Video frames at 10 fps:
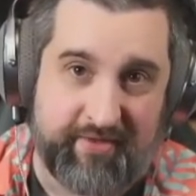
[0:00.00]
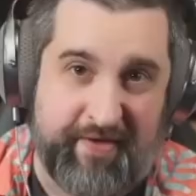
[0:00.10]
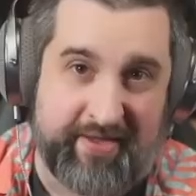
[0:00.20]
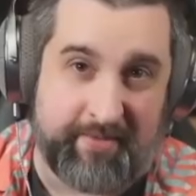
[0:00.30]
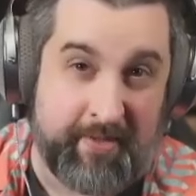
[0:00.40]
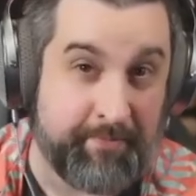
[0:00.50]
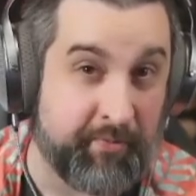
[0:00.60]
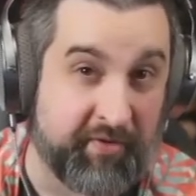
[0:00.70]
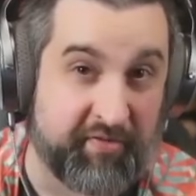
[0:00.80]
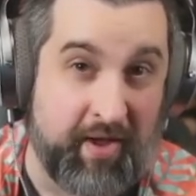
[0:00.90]
The fact that people
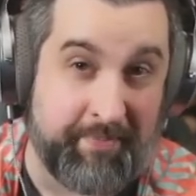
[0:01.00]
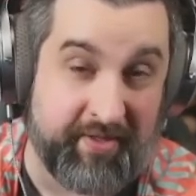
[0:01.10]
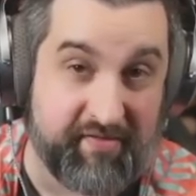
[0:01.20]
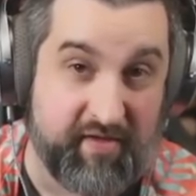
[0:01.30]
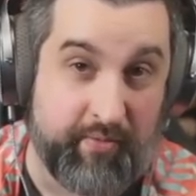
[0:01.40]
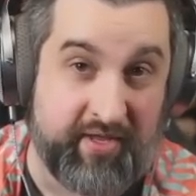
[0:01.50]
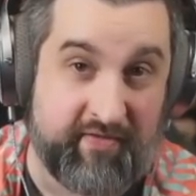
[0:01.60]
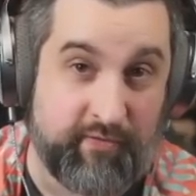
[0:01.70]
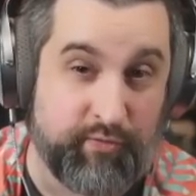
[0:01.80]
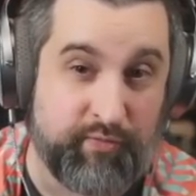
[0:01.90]
were swapping Zoe
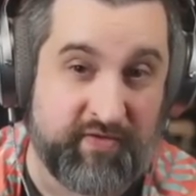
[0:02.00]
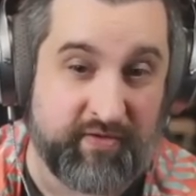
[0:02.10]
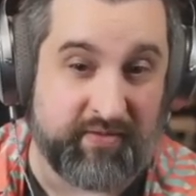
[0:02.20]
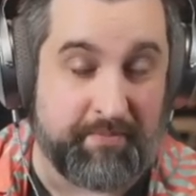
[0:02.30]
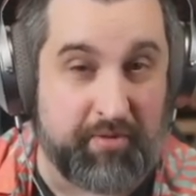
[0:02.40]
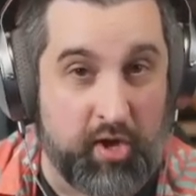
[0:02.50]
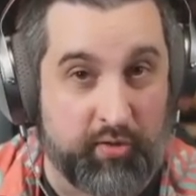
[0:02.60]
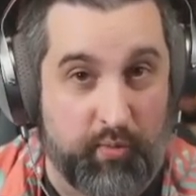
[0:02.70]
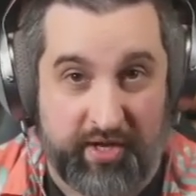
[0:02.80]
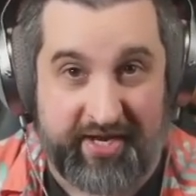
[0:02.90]
2 to
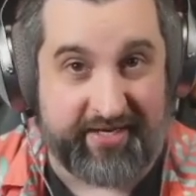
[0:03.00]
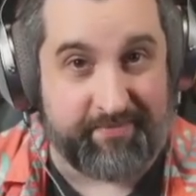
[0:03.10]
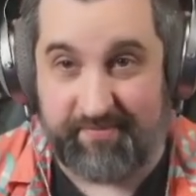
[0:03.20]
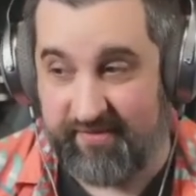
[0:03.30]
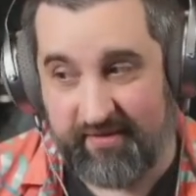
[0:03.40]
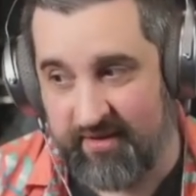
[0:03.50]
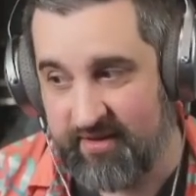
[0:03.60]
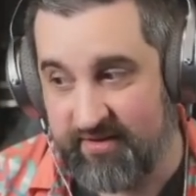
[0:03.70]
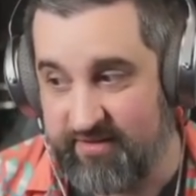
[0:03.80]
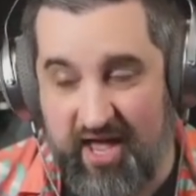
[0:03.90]
LeBlanc 1 items,
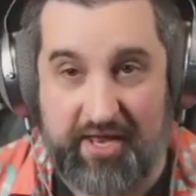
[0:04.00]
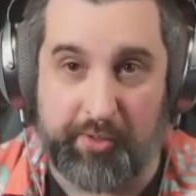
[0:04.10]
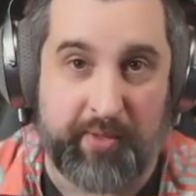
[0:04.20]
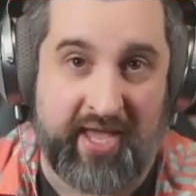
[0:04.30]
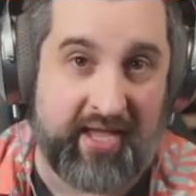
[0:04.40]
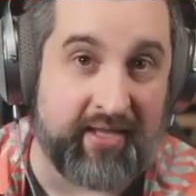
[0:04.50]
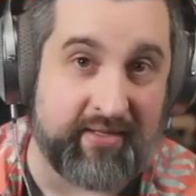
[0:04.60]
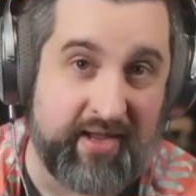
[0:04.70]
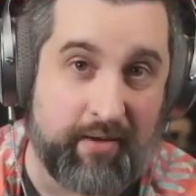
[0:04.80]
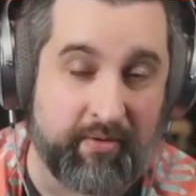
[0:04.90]
not okay.
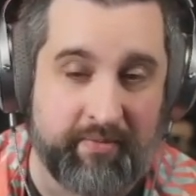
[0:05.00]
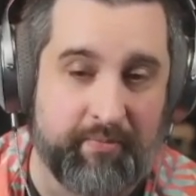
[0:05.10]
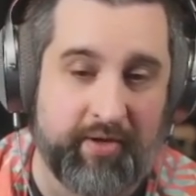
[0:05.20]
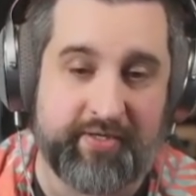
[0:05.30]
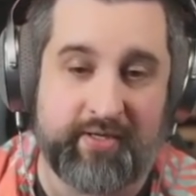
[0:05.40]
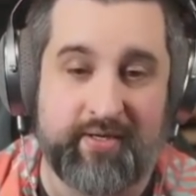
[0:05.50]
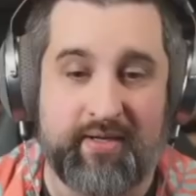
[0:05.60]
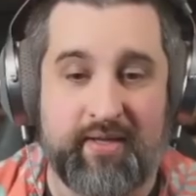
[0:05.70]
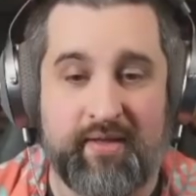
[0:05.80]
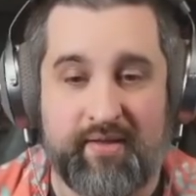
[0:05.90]
Not where we want her.
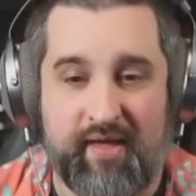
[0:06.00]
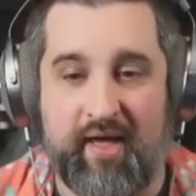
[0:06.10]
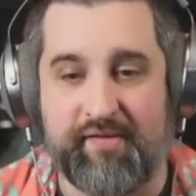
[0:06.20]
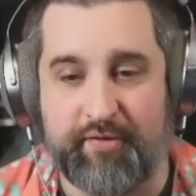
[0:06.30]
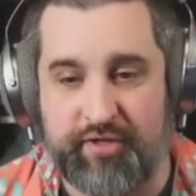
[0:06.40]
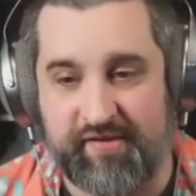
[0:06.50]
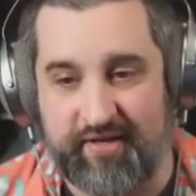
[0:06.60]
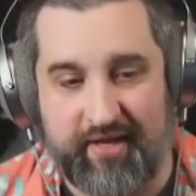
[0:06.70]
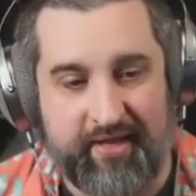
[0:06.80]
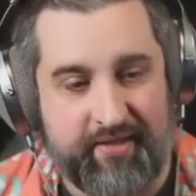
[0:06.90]
So she's going
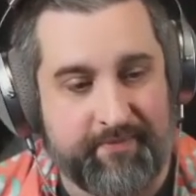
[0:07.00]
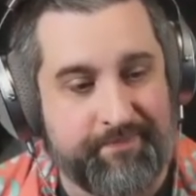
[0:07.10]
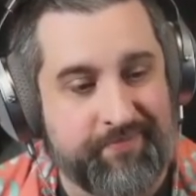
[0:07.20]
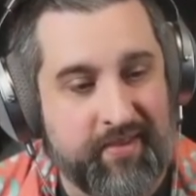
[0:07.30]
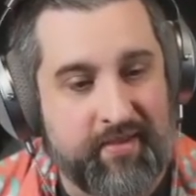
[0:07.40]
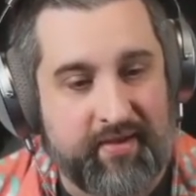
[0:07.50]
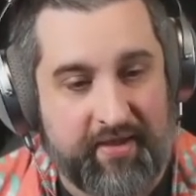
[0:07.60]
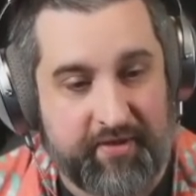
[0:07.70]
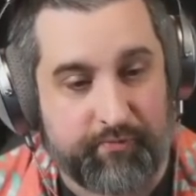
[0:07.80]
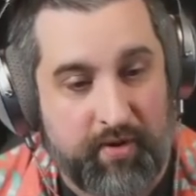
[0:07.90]
to get hit.
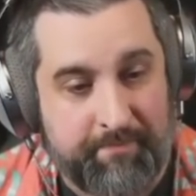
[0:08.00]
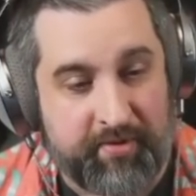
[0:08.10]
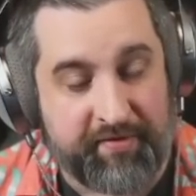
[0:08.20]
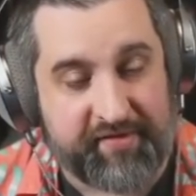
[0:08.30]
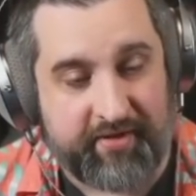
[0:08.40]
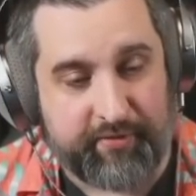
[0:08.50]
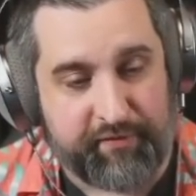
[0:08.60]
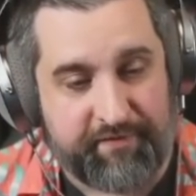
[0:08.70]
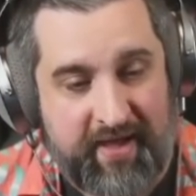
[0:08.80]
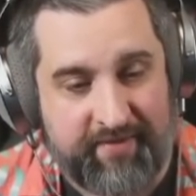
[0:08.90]
And then Rumble is going to
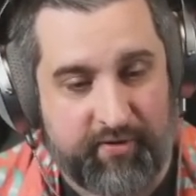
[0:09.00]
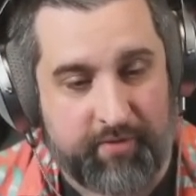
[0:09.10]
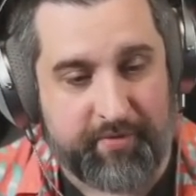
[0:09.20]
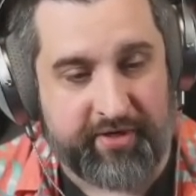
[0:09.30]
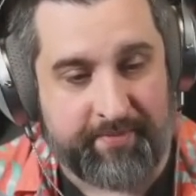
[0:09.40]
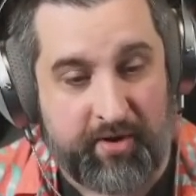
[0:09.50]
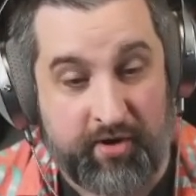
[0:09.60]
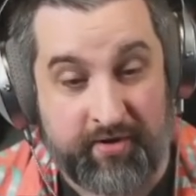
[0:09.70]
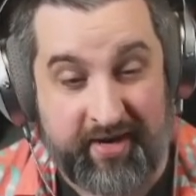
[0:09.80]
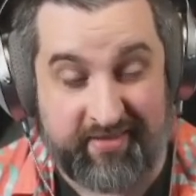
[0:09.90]
lose 5 armor and
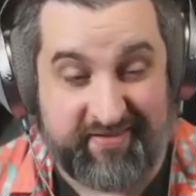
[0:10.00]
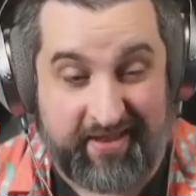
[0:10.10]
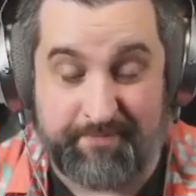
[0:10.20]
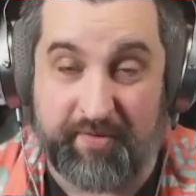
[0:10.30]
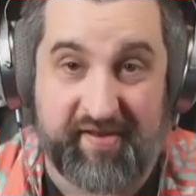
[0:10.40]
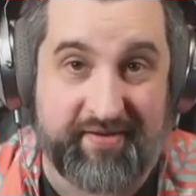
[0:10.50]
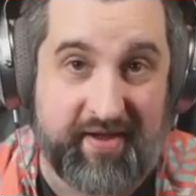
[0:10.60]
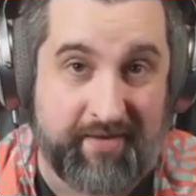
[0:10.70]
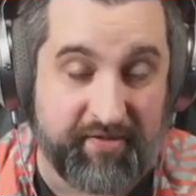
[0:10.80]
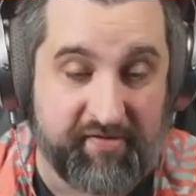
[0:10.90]
MR and 10%
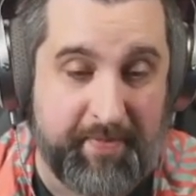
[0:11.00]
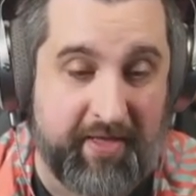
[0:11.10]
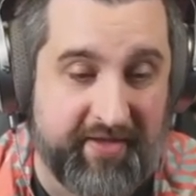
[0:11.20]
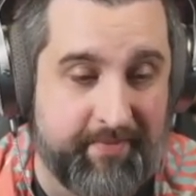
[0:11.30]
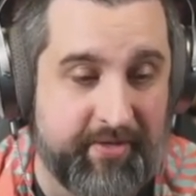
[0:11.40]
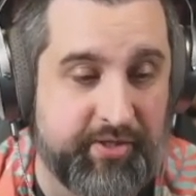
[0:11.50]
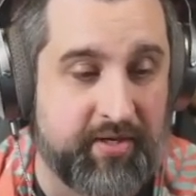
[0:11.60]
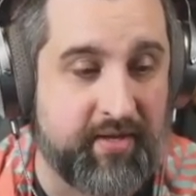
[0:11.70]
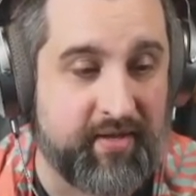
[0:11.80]
off his spell damage.